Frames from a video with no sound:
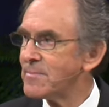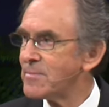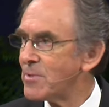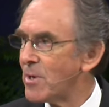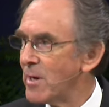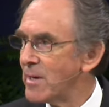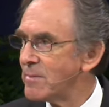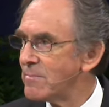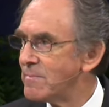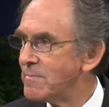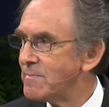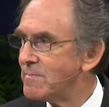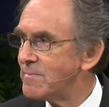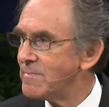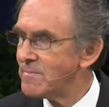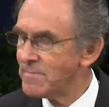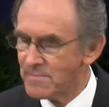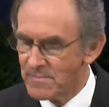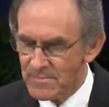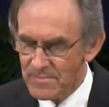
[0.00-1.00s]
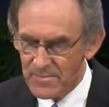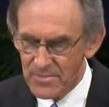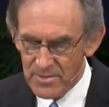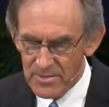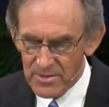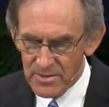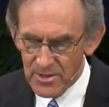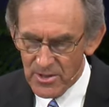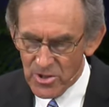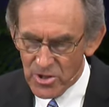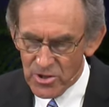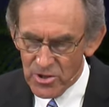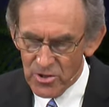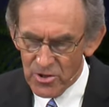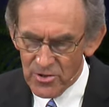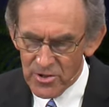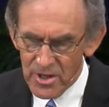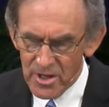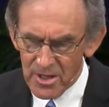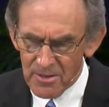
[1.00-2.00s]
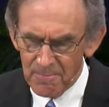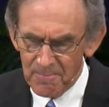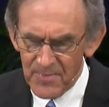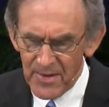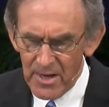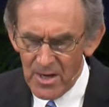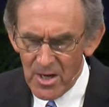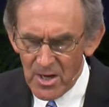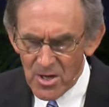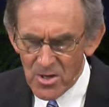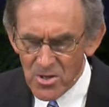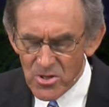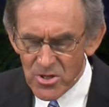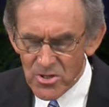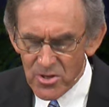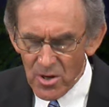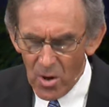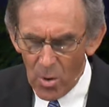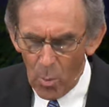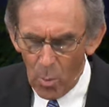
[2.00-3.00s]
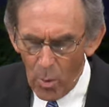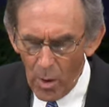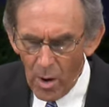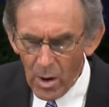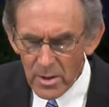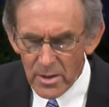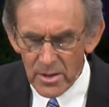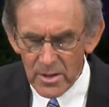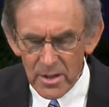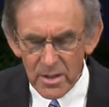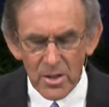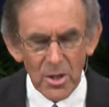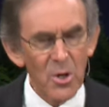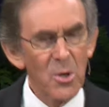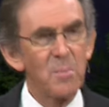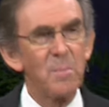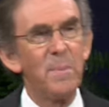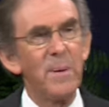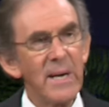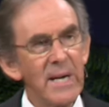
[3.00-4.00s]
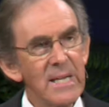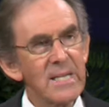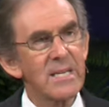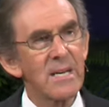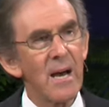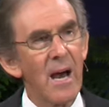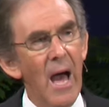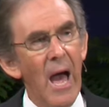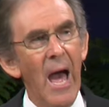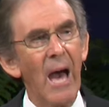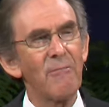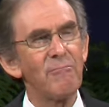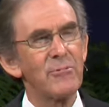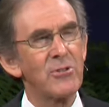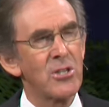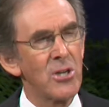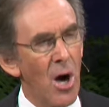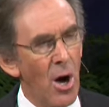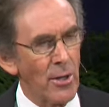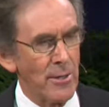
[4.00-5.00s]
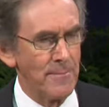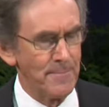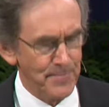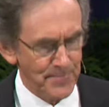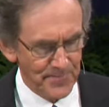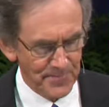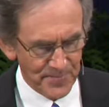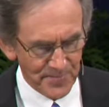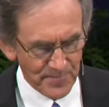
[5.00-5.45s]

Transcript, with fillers: right? He sure did. So what could Peter have done